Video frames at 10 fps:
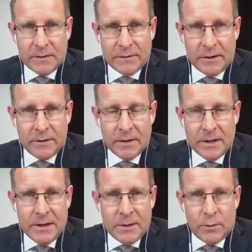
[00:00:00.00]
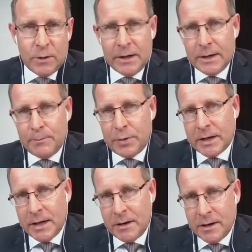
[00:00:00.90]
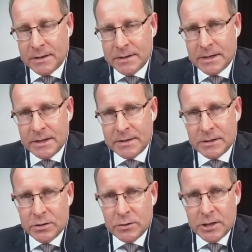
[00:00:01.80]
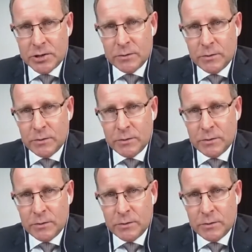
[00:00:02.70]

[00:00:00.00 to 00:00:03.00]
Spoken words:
So we're in a precarious situation.